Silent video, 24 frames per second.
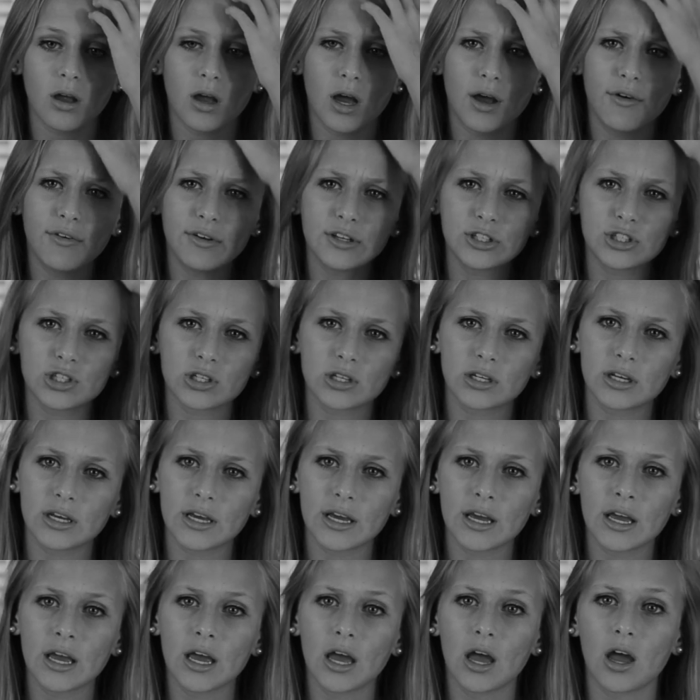
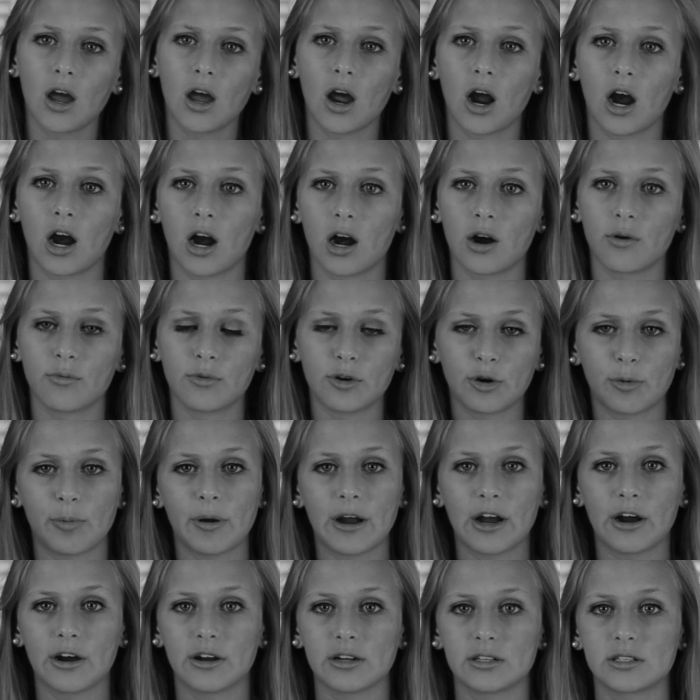eventually her real
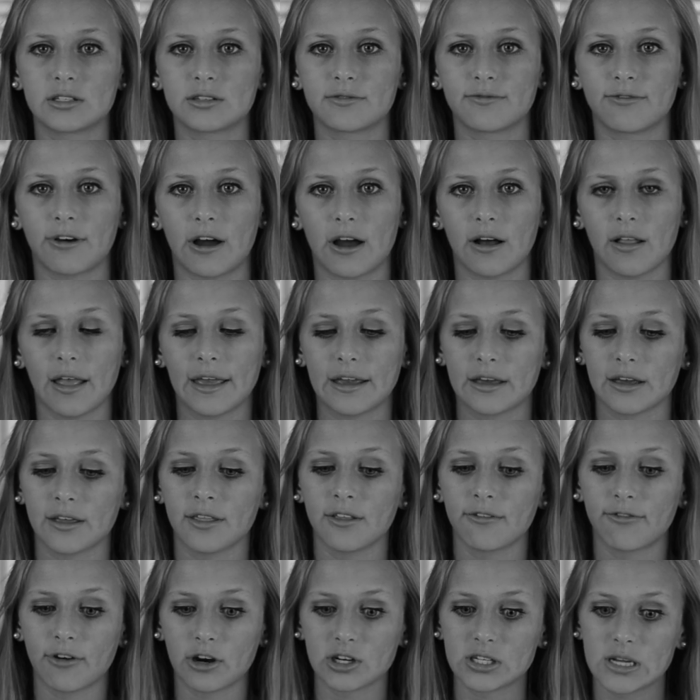parents, like in the
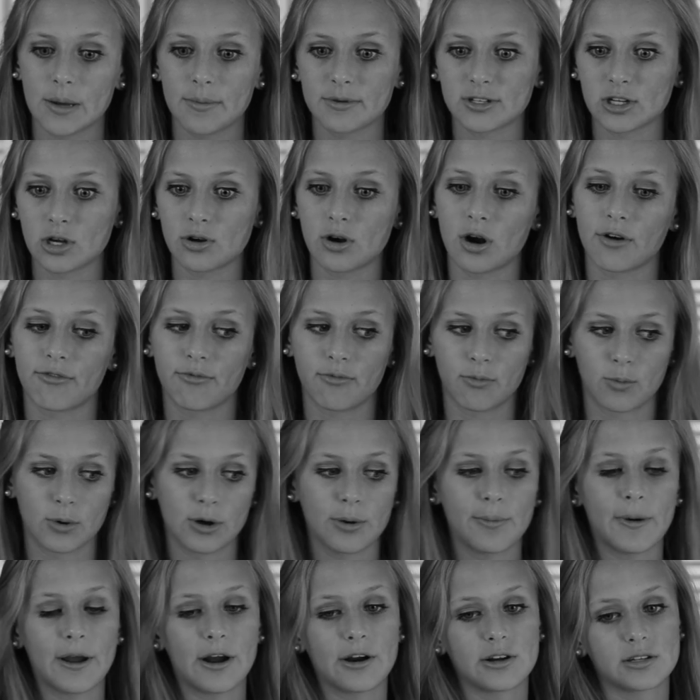first episode, her real
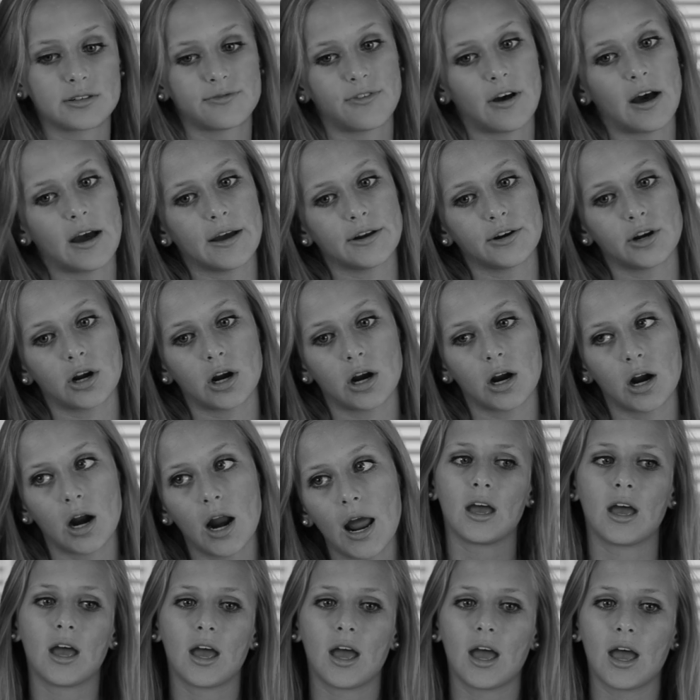parents find her,
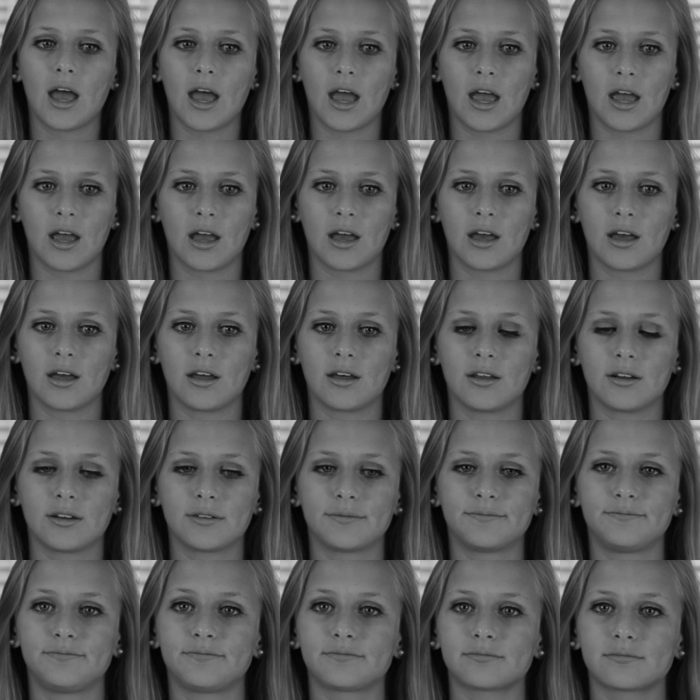and
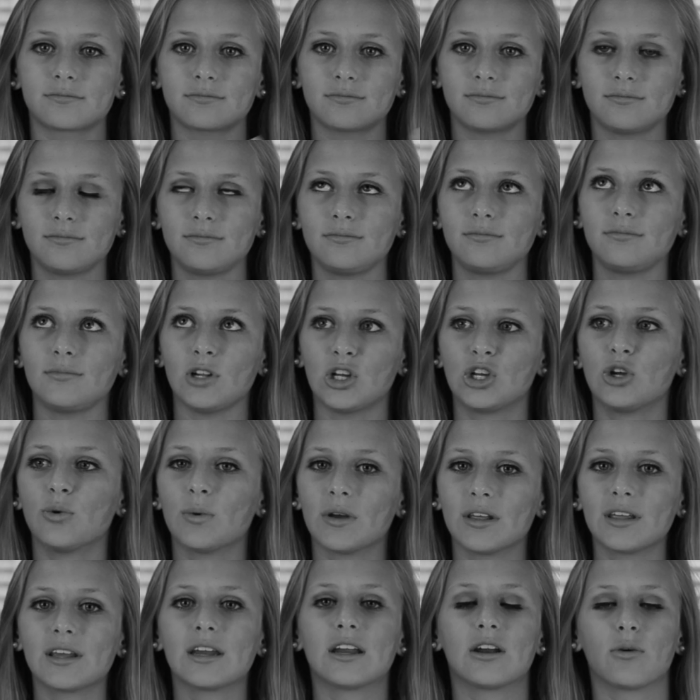you
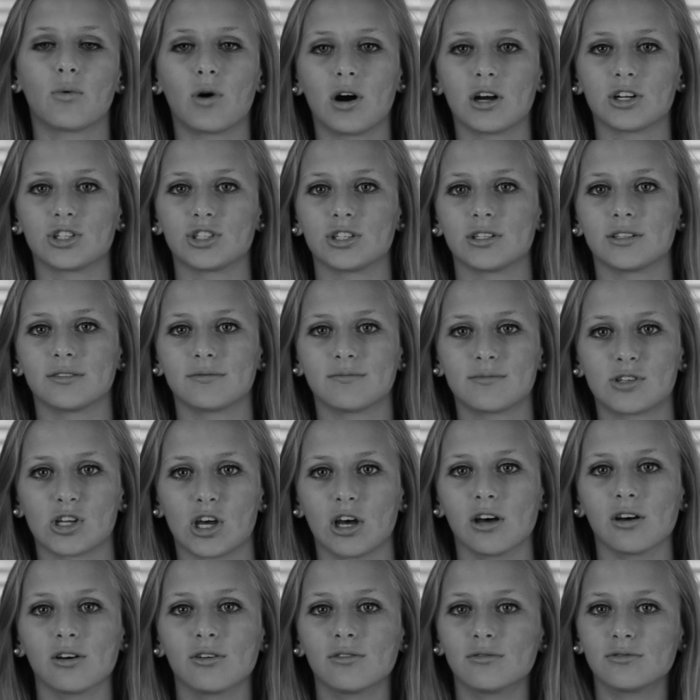really need to watch it, so
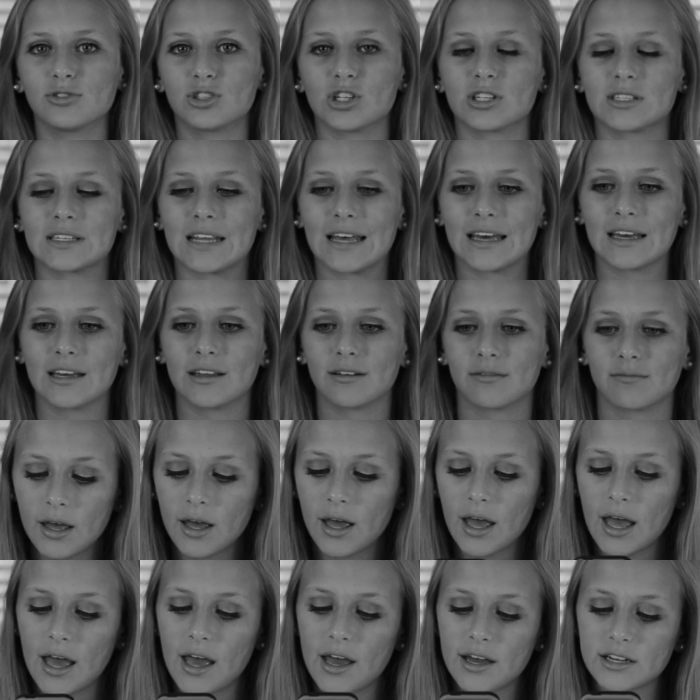just saying.
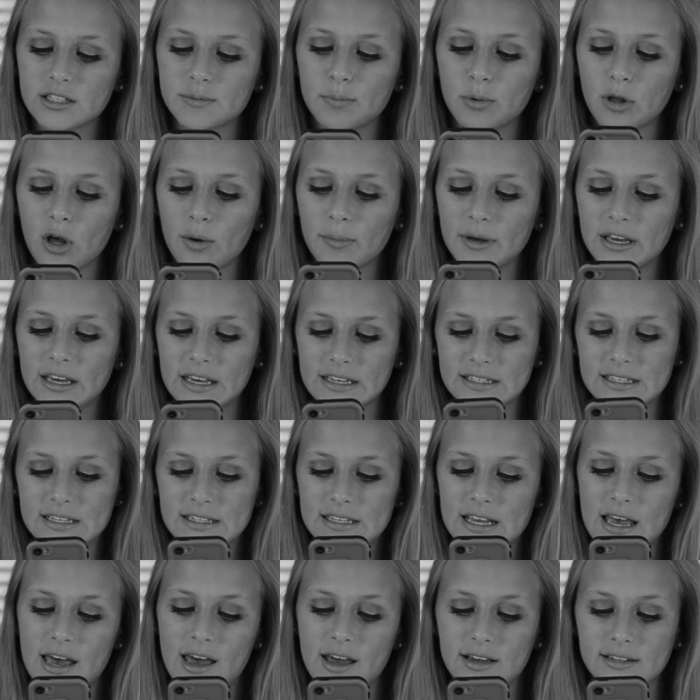X Blow Me Kisses
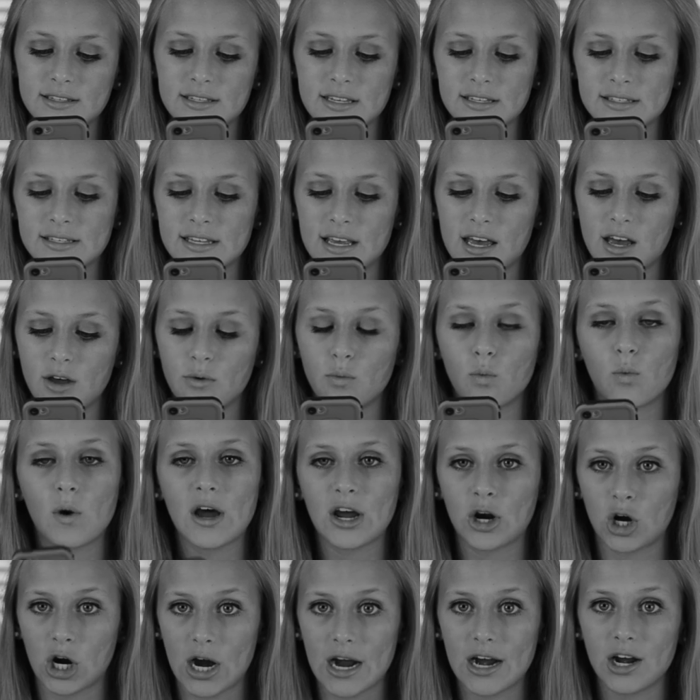X said, what
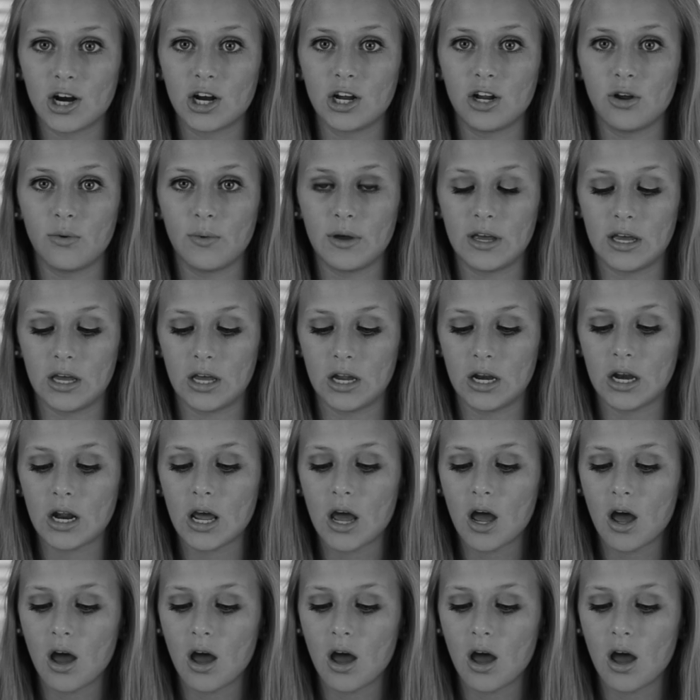grade are you in?